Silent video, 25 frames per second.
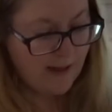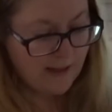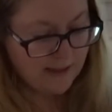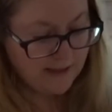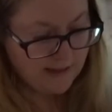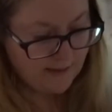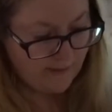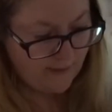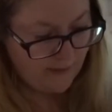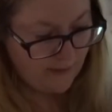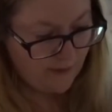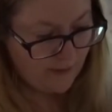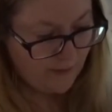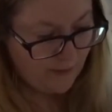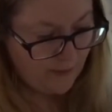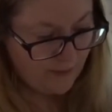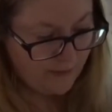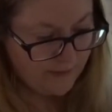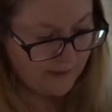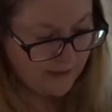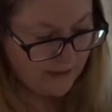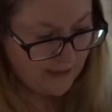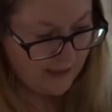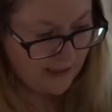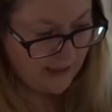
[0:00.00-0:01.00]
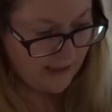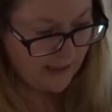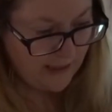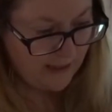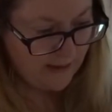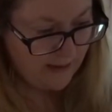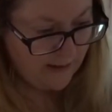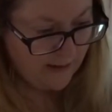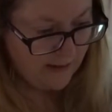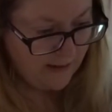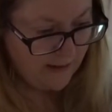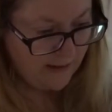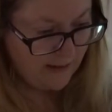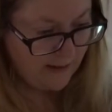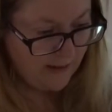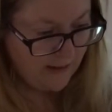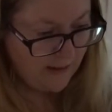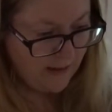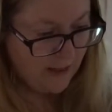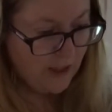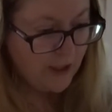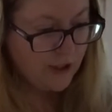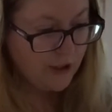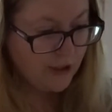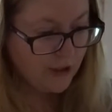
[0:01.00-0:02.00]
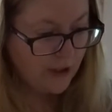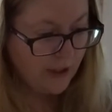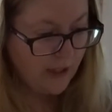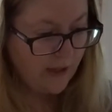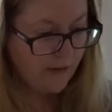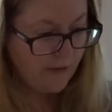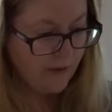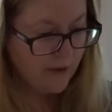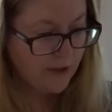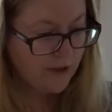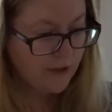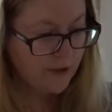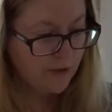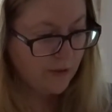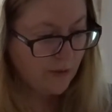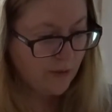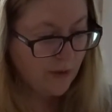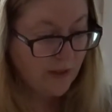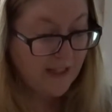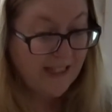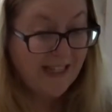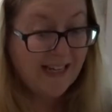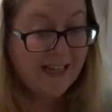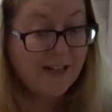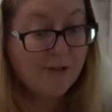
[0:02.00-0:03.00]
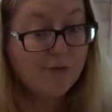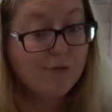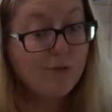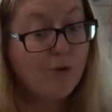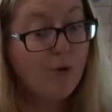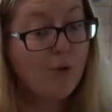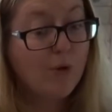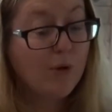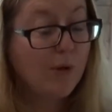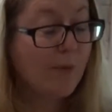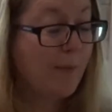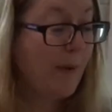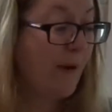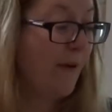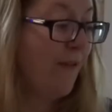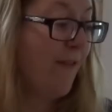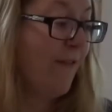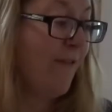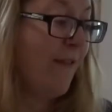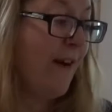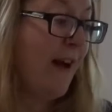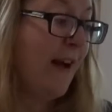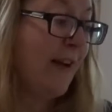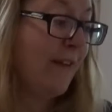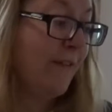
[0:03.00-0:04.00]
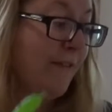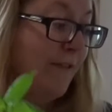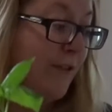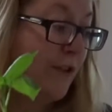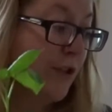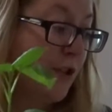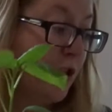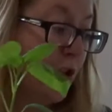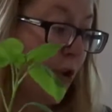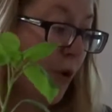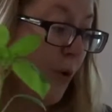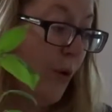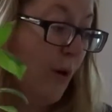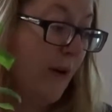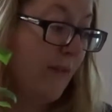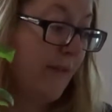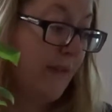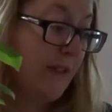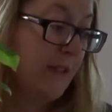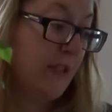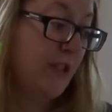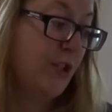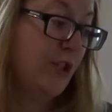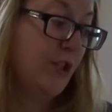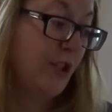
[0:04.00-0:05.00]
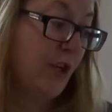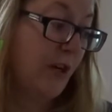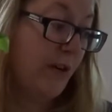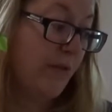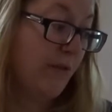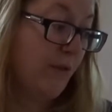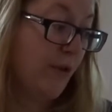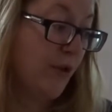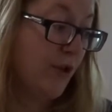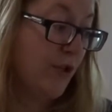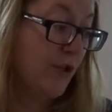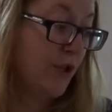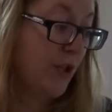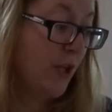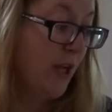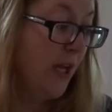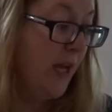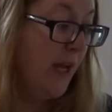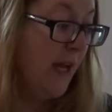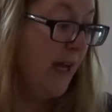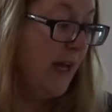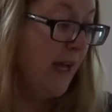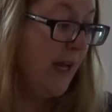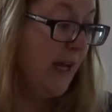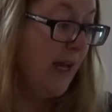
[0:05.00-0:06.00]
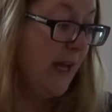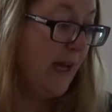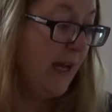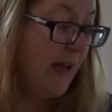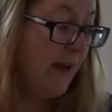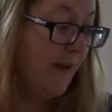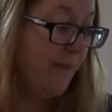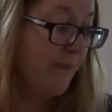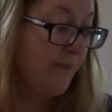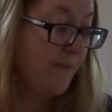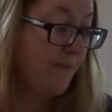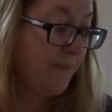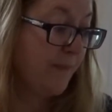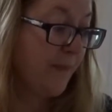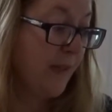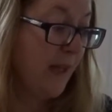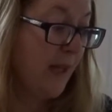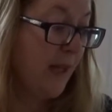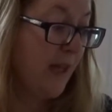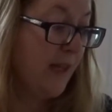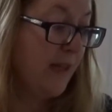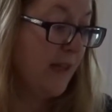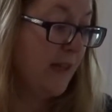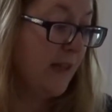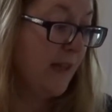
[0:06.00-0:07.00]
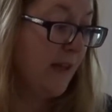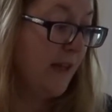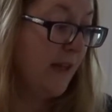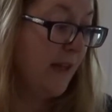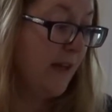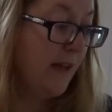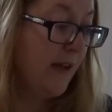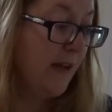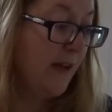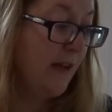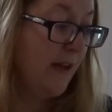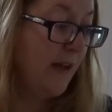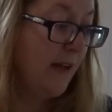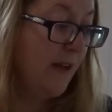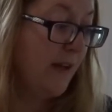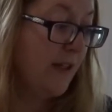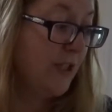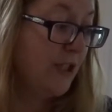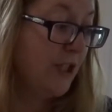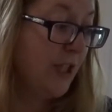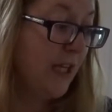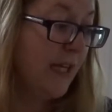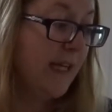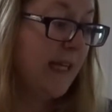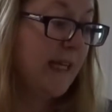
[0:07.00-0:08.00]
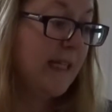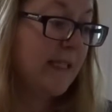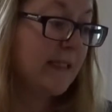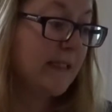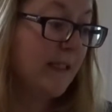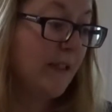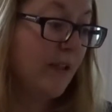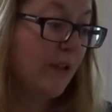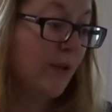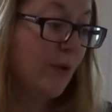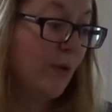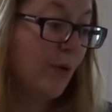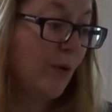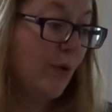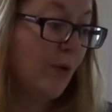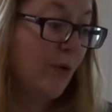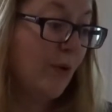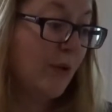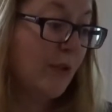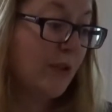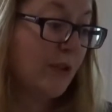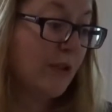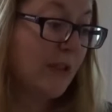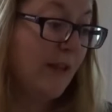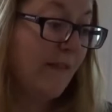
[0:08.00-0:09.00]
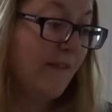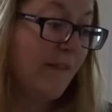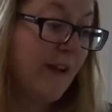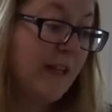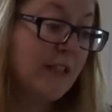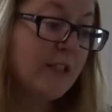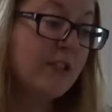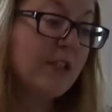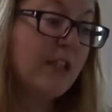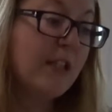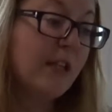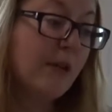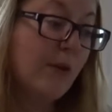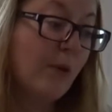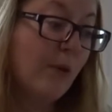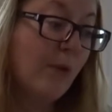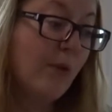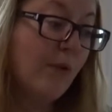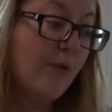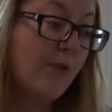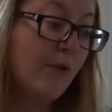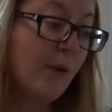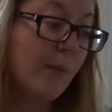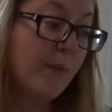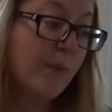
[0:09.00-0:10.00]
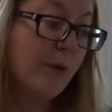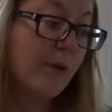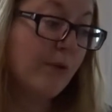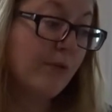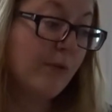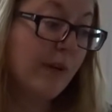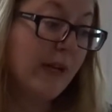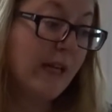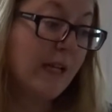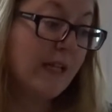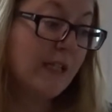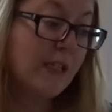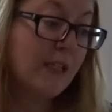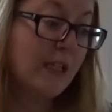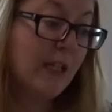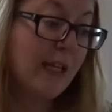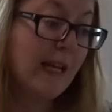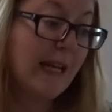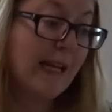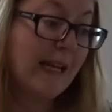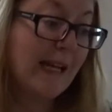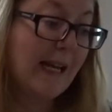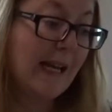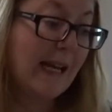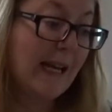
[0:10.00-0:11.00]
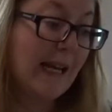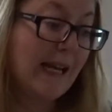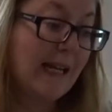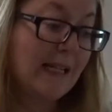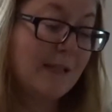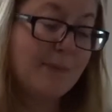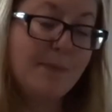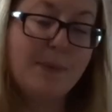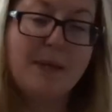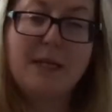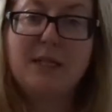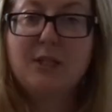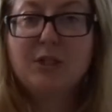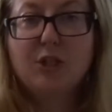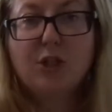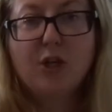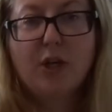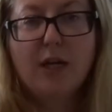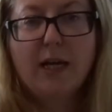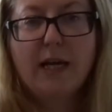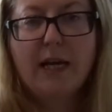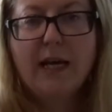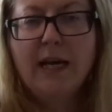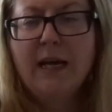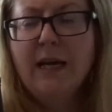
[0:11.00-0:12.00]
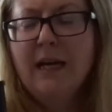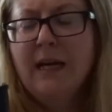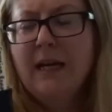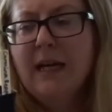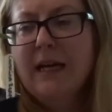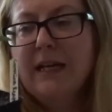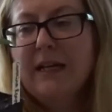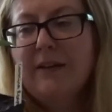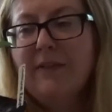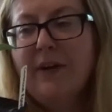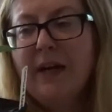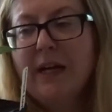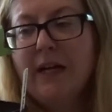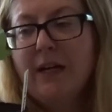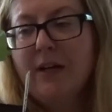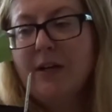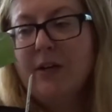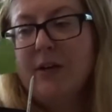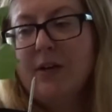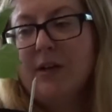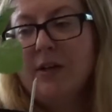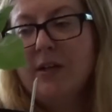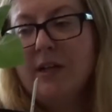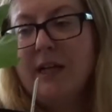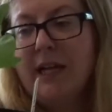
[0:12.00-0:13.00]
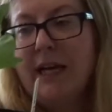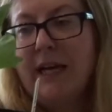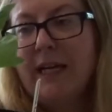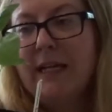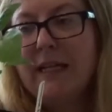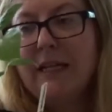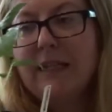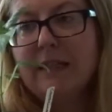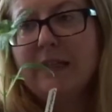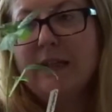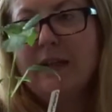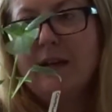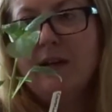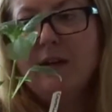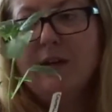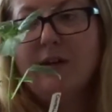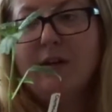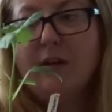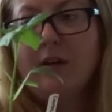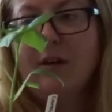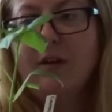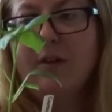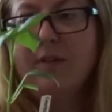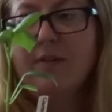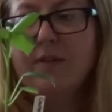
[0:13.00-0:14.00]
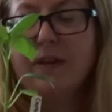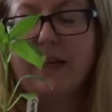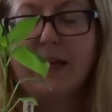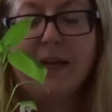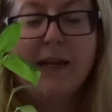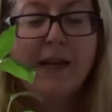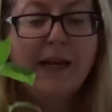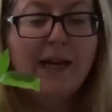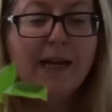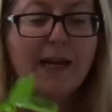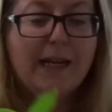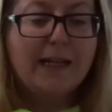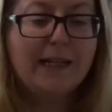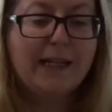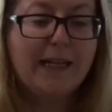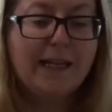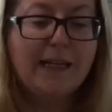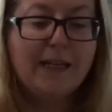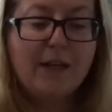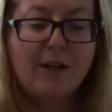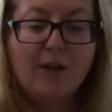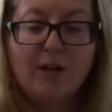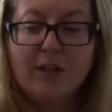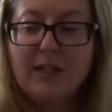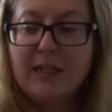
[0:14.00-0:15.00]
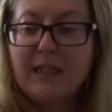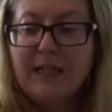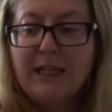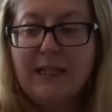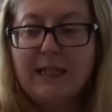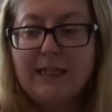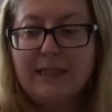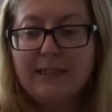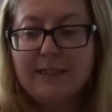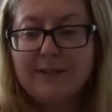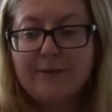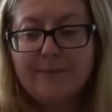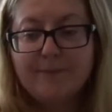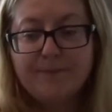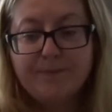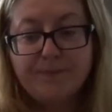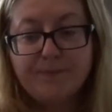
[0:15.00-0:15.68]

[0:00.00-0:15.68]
Let's have a look. What was it again? Sugar Rush. So they grow at about 5 foot tall if it's a Sugar Rush. In the Chillies will eventually go from green to like a light peach colour, and I've had a look online and they look lovely. And again, a lot of these,